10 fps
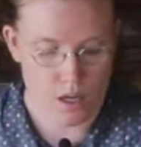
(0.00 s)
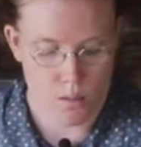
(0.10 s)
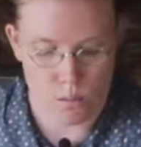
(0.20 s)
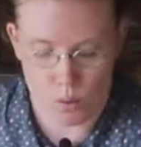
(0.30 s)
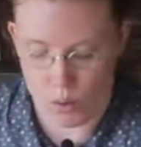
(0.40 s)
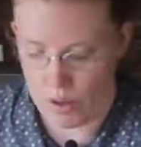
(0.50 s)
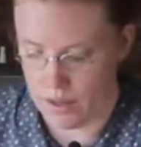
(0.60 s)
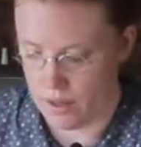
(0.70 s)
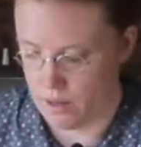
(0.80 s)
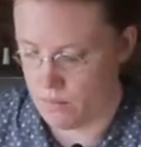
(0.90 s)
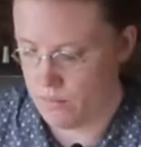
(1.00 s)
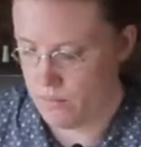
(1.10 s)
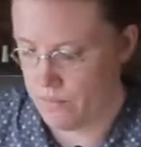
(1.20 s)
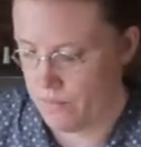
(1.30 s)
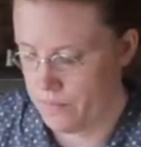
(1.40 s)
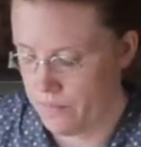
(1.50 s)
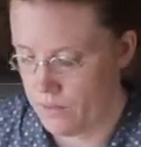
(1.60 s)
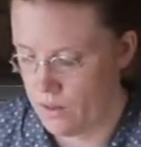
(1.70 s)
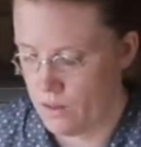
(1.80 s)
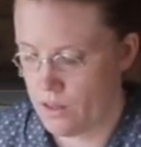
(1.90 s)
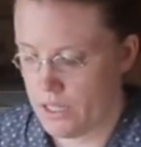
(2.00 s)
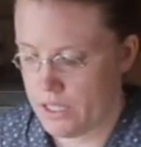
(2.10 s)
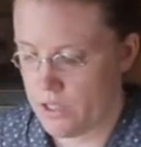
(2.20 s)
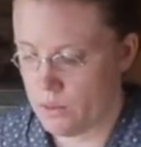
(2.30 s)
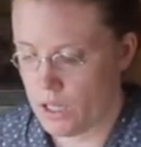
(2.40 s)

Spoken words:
pour them into